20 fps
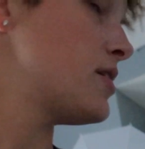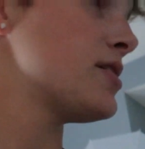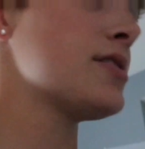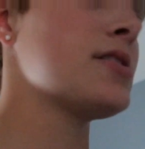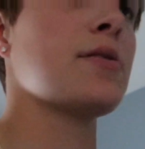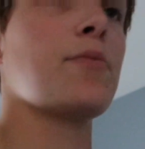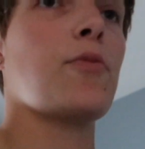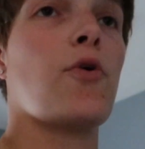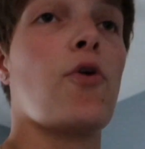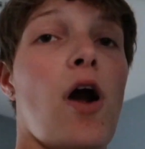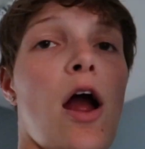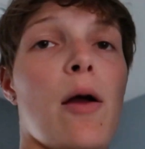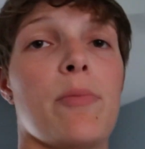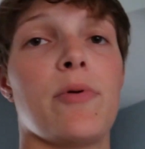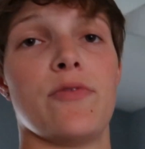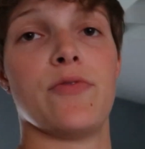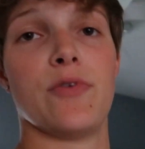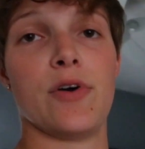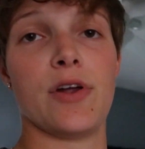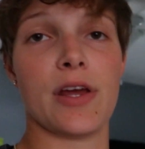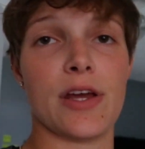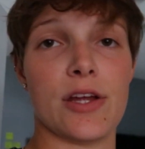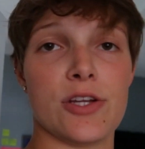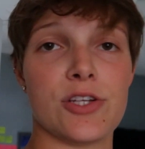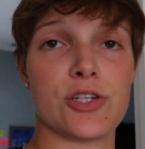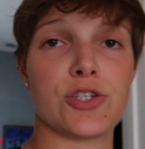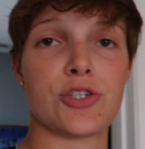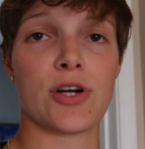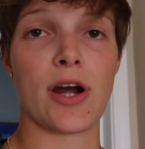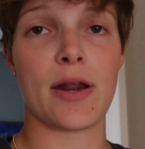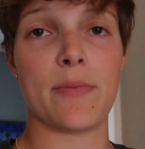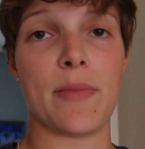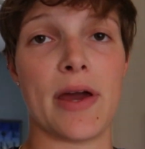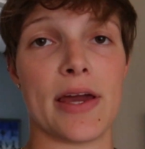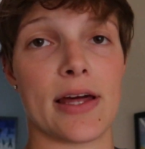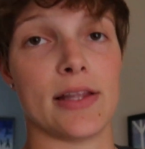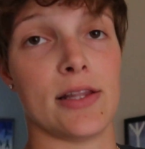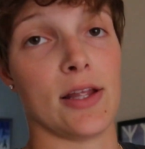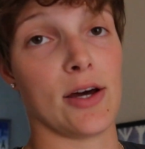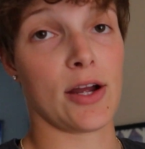some crappy footage and try to
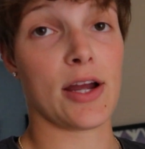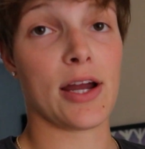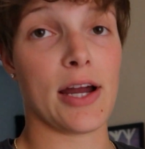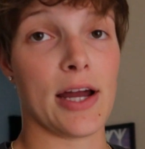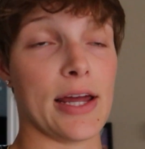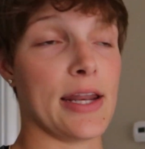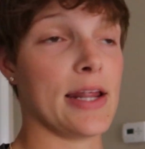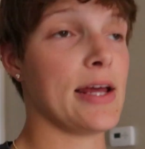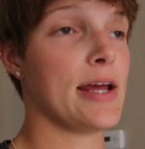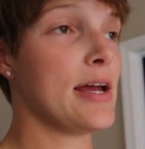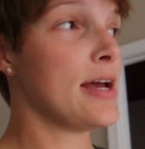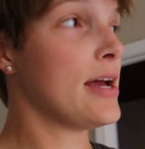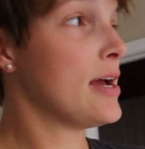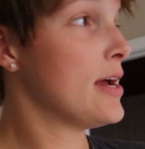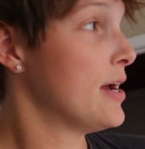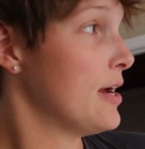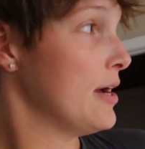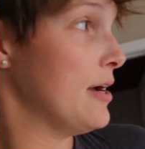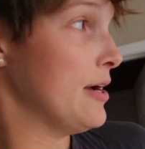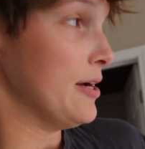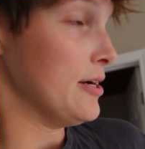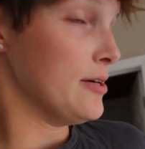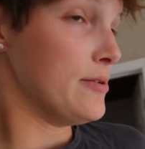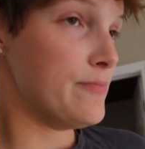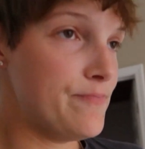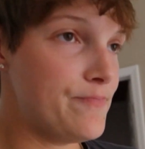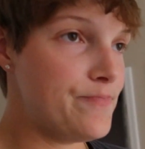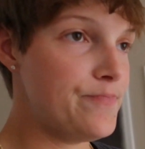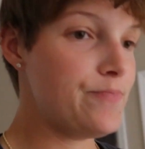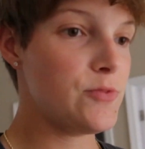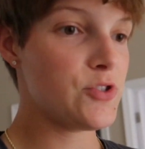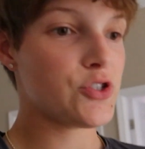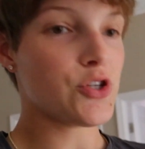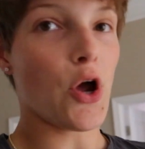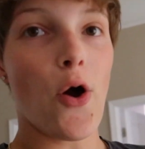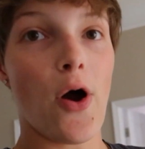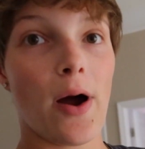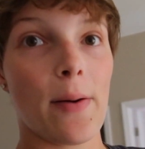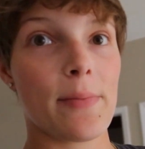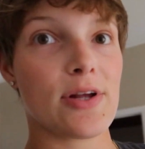make it look good.
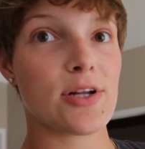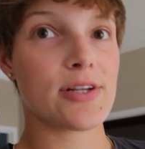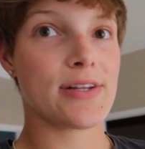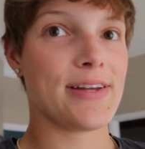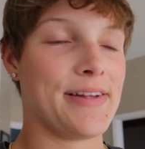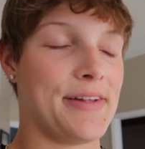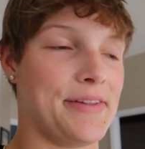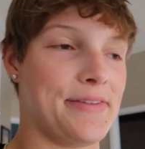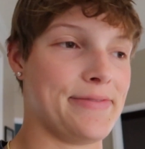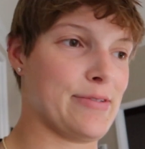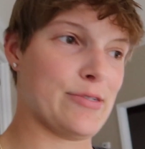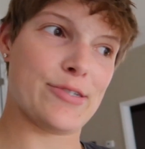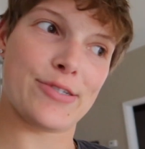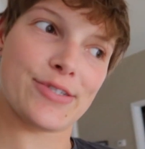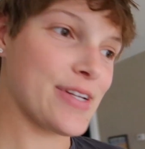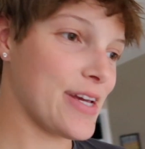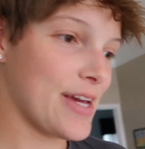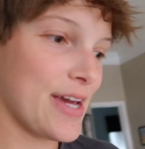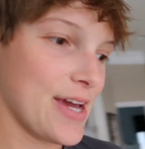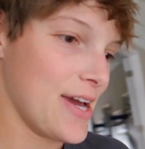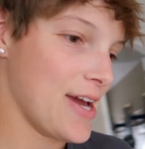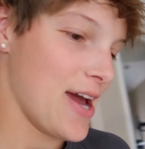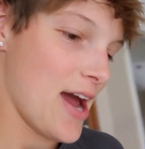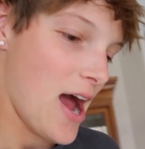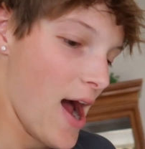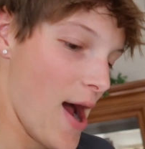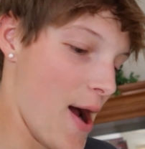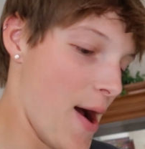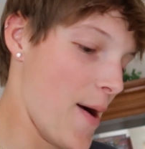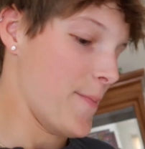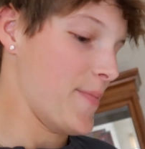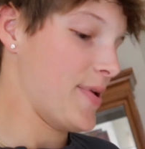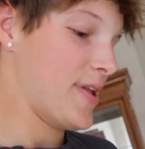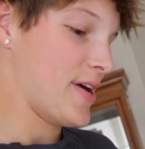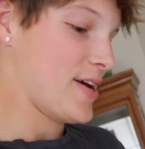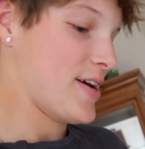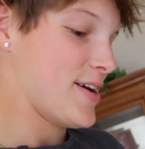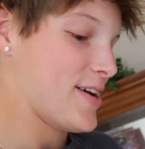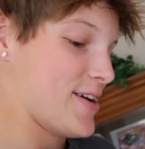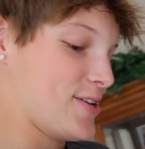So I'm gonna
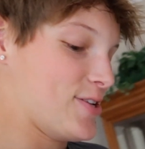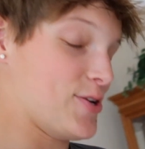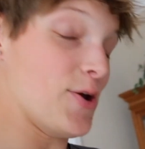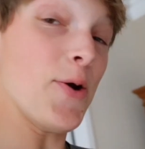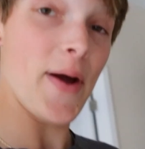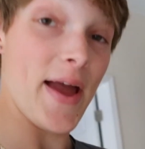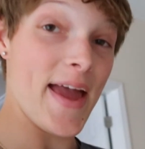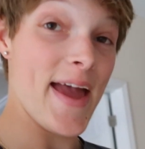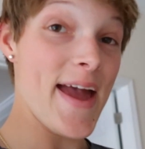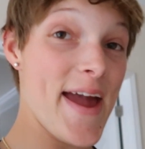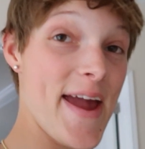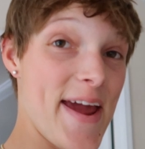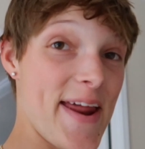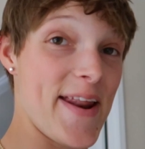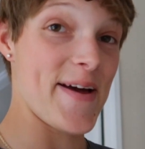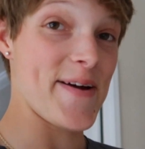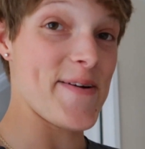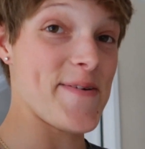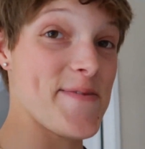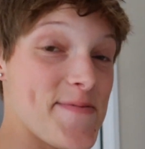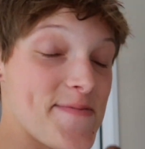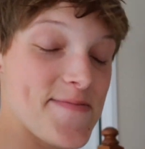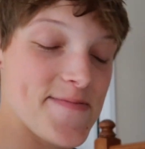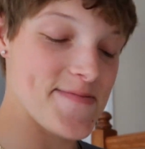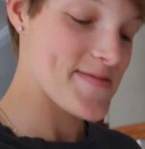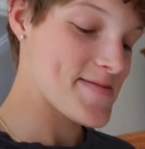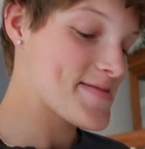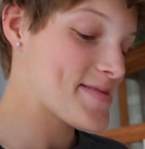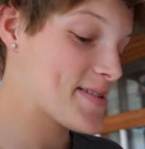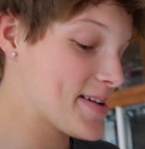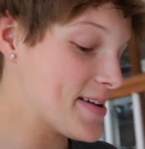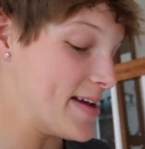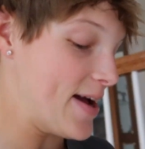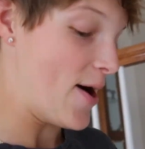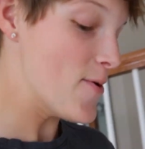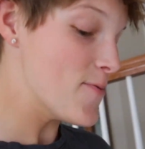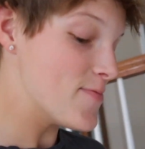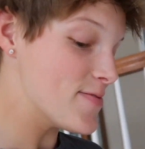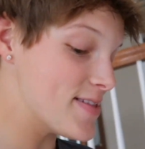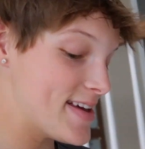do it, and
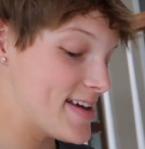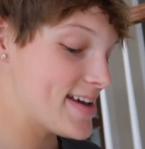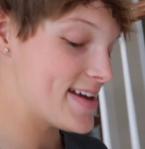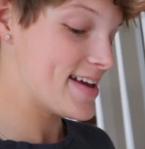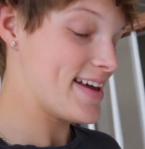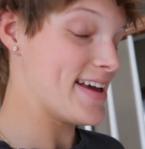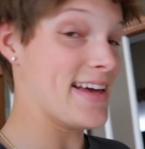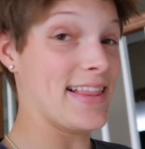hopefully